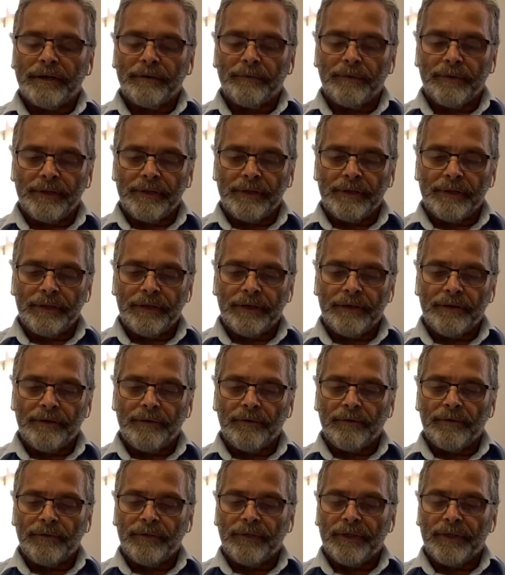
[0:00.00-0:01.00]
within
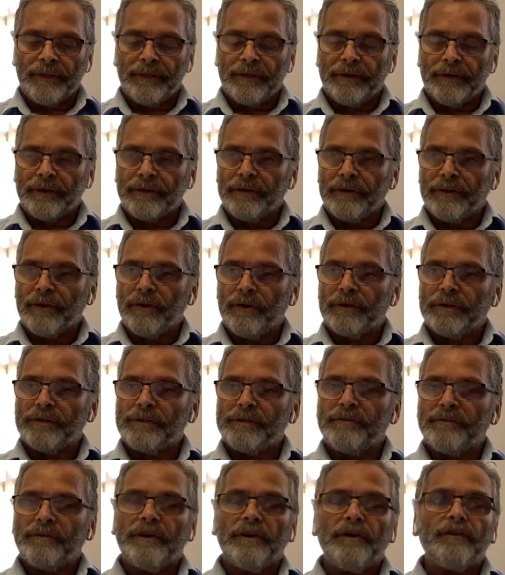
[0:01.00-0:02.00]
the
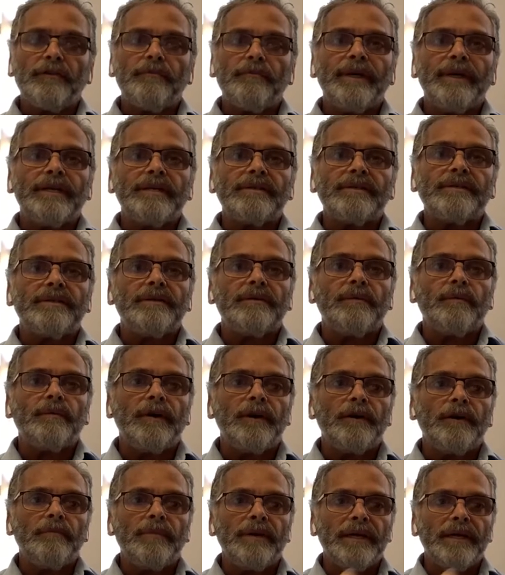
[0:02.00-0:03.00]
College of Health, Medicine and
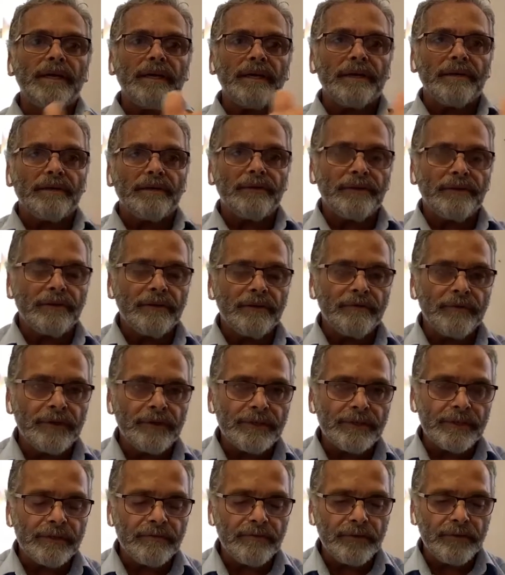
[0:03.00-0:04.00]
Wellbeing at the
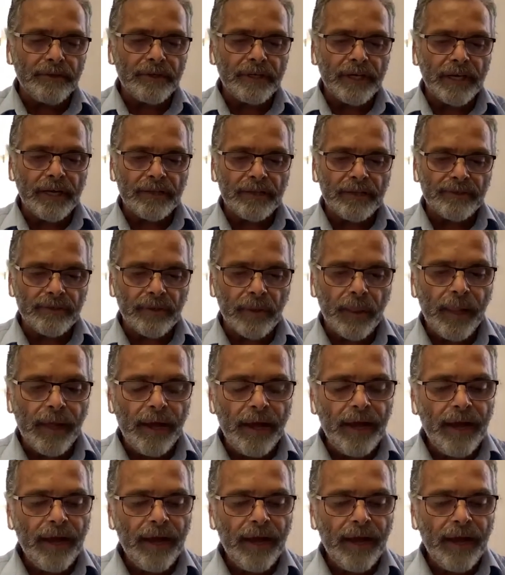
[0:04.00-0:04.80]
University of Newcastle,